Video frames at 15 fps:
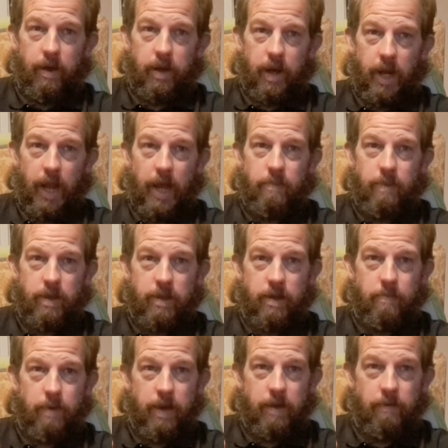claiming to
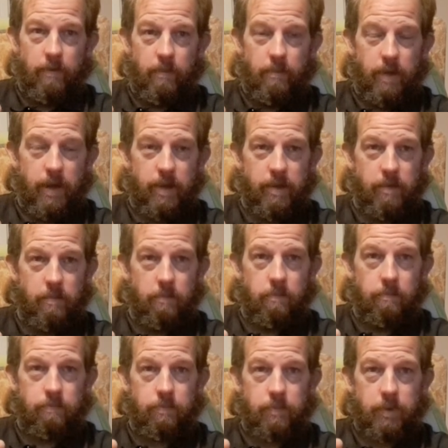be from this
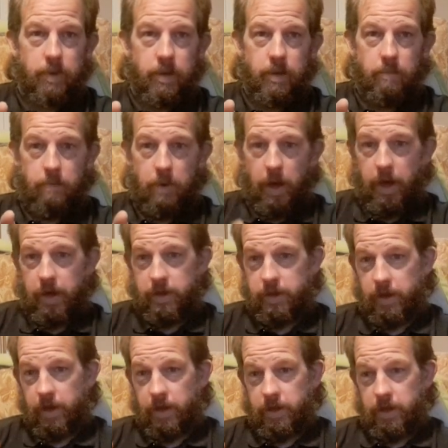
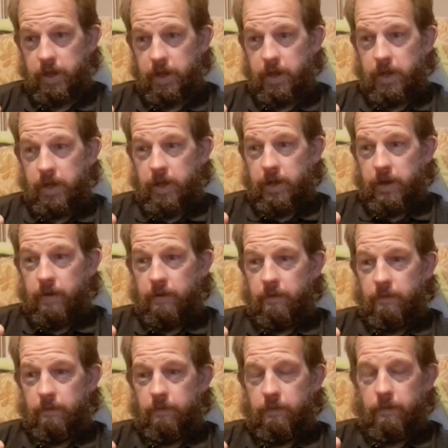person
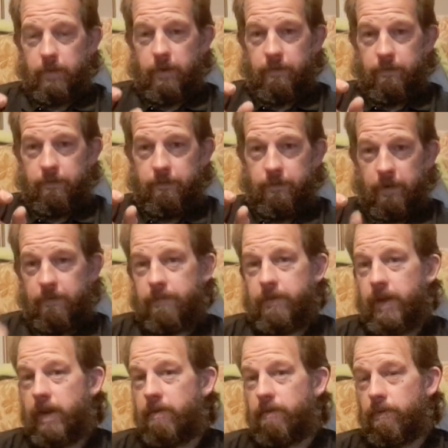from the
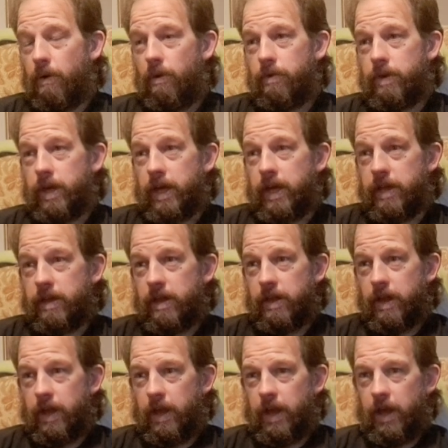1540s,
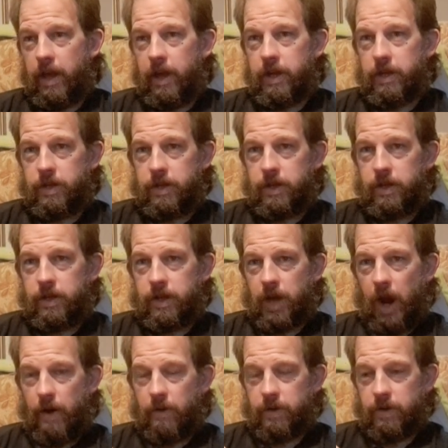a
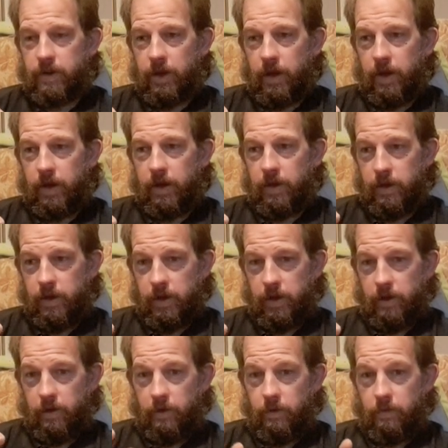character
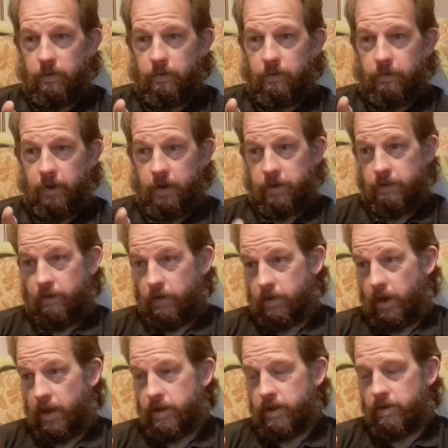who first of all
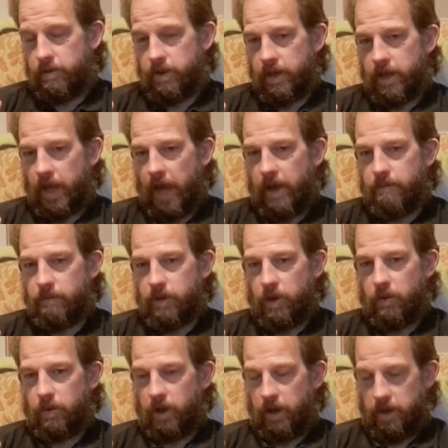started using the name
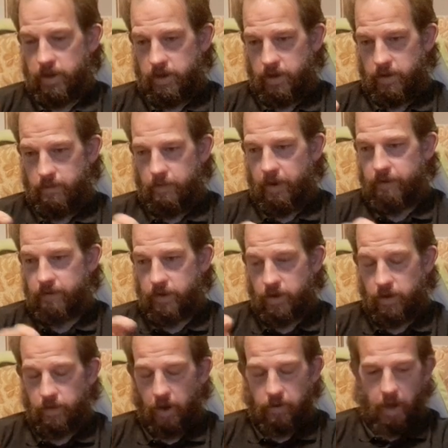Lucas, a bit of a
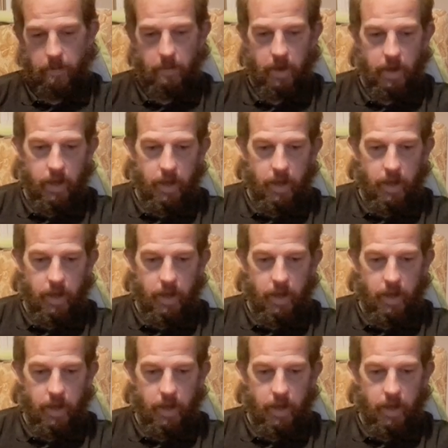pseudonym,